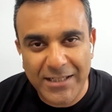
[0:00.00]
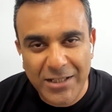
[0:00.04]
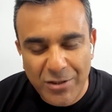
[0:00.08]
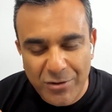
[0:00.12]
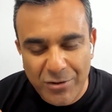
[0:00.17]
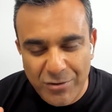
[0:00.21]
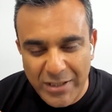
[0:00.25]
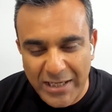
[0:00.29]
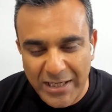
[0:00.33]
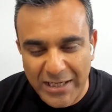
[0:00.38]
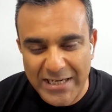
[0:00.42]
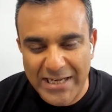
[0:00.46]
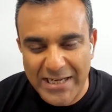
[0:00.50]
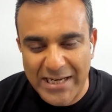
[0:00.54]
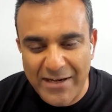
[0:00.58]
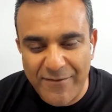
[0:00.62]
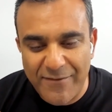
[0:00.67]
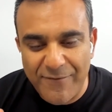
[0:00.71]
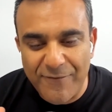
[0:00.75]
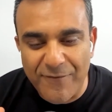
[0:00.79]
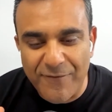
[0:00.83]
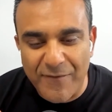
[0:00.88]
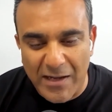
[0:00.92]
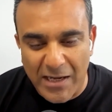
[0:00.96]
creating an
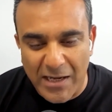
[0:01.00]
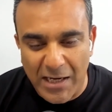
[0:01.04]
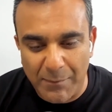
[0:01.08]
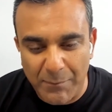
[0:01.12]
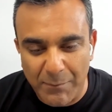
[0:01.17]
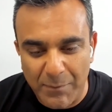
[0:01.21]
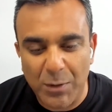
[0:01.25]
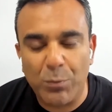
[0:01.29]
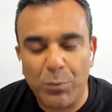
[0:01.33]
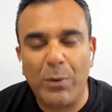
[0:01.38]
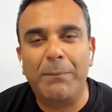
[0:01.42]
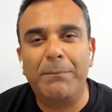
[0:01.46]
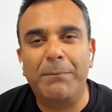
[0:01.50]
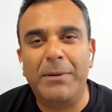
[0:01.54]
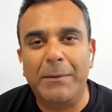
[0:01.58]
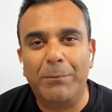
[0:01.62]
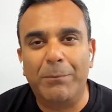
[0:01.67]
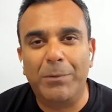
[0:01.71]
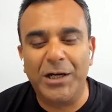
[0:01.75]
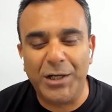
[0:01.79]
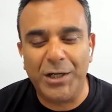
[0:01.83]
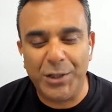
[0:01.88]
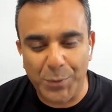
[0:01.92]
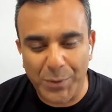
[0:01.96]
environment where
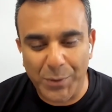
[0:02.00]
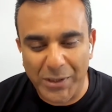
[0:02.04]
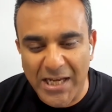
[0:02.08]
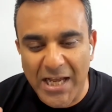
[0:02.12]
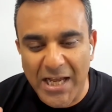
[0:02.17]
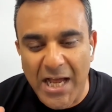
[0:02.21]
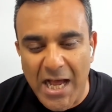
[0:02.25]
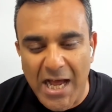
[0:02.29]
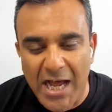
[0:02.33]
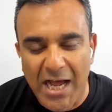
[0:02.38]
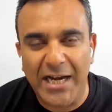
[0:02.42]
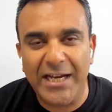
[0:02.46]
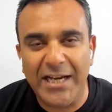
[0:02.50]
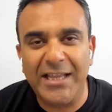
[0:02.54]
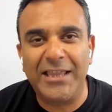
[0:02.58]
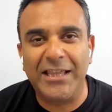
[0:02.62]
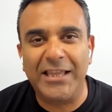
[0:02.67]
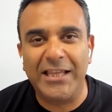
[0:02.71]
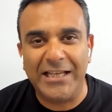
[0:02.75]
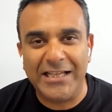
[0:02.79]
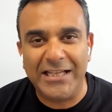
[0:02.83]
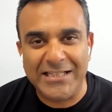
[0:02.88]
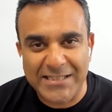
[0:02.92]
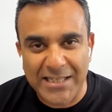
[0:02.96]
people are doing hard
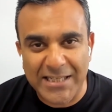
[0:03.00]
things